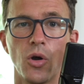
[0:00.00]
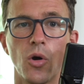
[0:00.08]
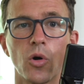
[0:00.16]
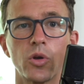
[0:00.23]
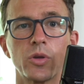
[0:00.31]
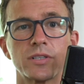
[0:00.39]

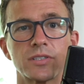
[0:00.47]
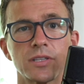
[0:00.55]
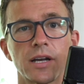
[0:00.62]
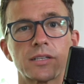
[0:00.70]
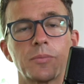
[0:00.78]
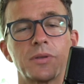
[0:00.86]
or you can
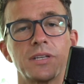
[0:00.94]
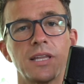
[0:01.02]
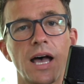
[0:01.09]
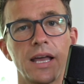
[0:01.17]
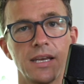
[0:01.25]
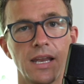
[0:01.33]
select up to
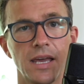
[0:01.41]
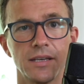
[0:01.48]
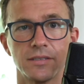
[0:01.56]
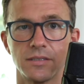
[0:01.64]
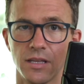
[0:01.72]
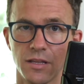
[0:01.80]
90
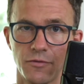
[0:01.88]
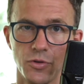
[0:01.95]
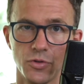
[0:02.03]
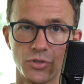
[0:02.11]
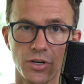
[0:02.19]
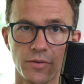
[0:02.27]
days in the
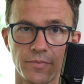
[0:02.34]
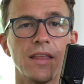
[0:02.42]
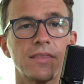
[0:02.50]
future.